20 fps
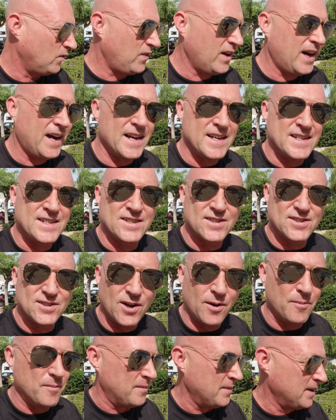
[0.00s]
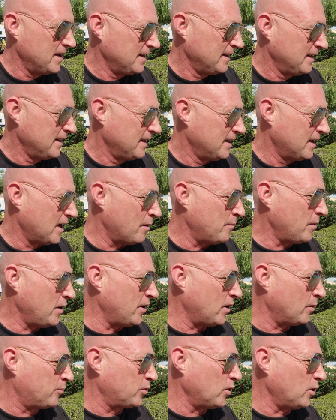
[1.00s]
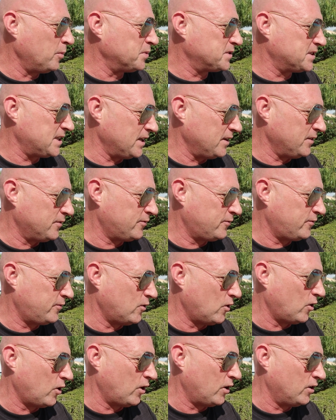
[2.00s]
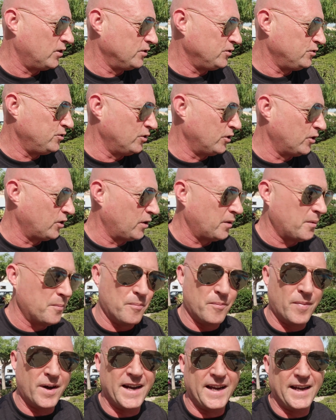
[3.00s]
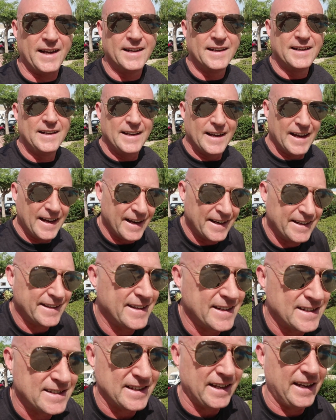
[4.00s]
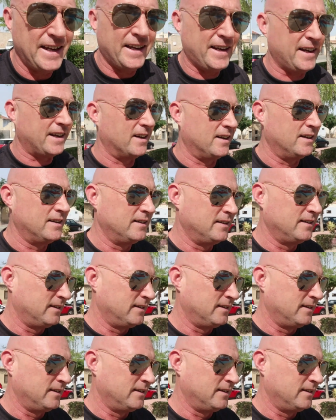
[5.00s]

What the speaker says: that is some amount of property for your money in this area.